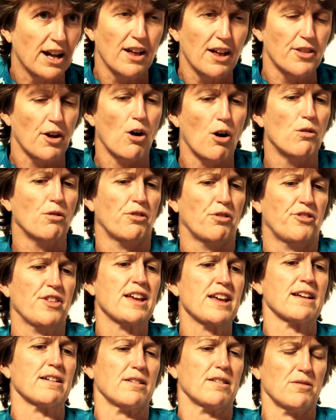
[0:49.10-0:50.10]
The whole
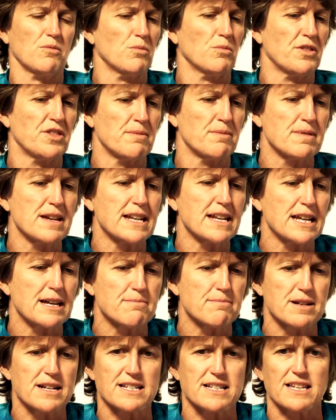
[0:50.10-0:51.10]
thing with the
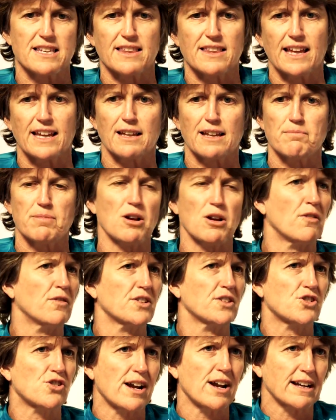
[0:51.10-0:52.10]
medium is that they can be on the
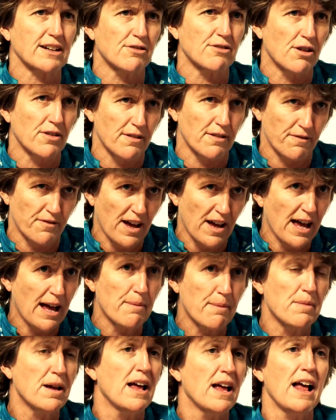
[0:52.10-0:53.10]
tractor on the
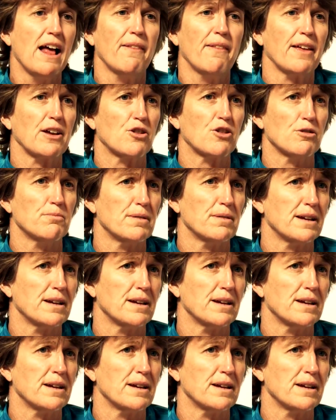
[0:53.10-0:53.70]
farm, they could be